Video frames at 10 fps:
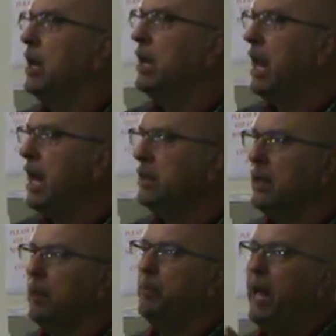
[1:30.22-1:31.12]
Not
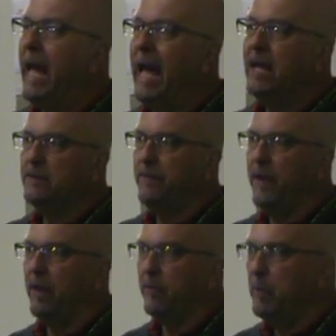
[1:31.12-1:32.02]
the
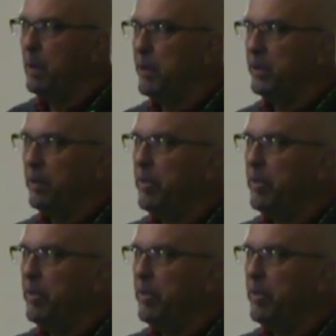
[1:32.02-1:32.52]
pass-fail. Remember, the